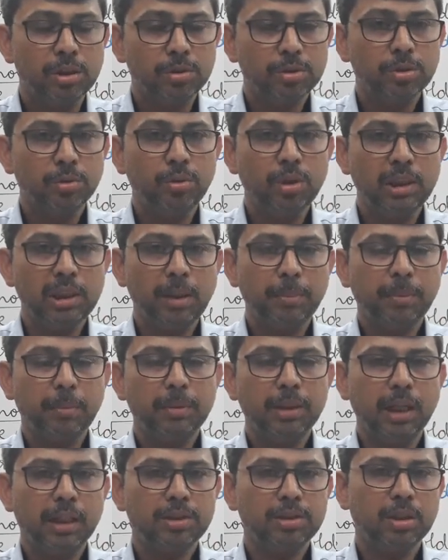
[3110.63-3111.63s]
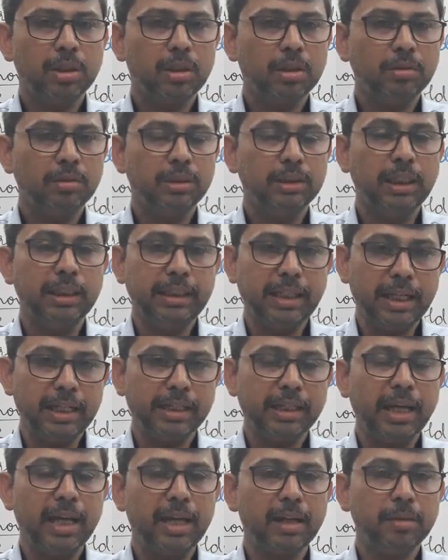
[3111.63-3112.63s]
you soon in the upcoming lecture. Then
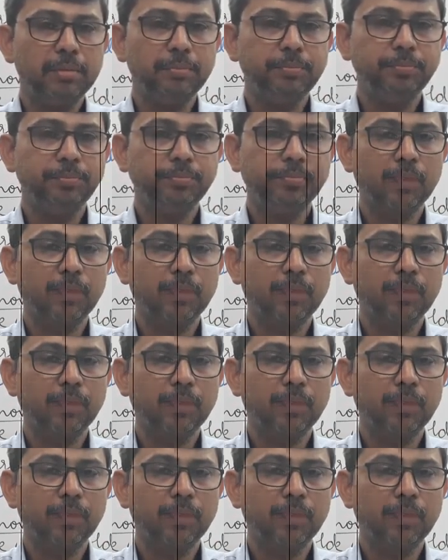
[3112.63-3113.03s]
take care